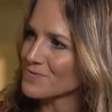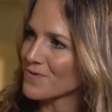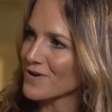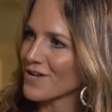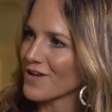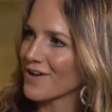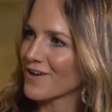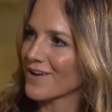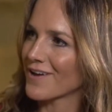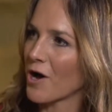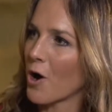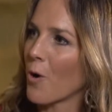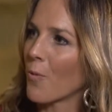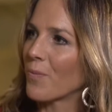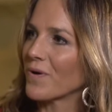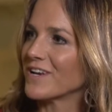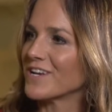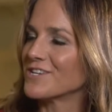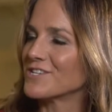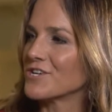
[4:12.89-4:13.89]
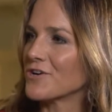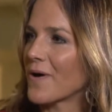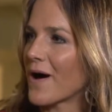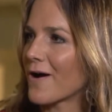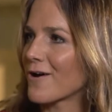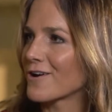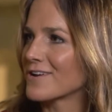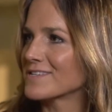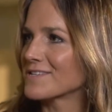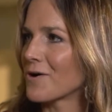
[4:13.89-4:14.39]
What are you hoping to do?
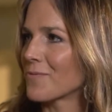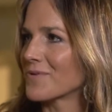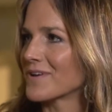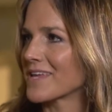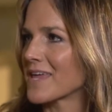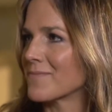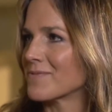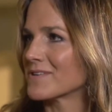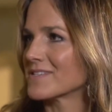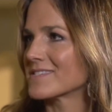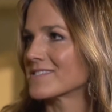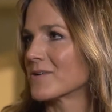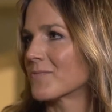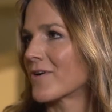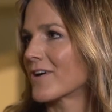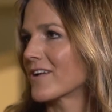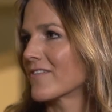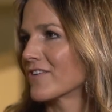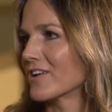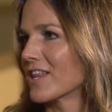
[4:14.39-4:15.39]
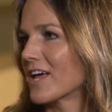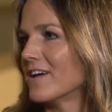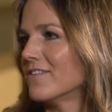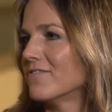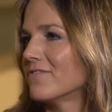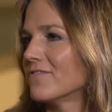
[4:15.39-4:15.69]
How are you hoping to keep it still part of your life?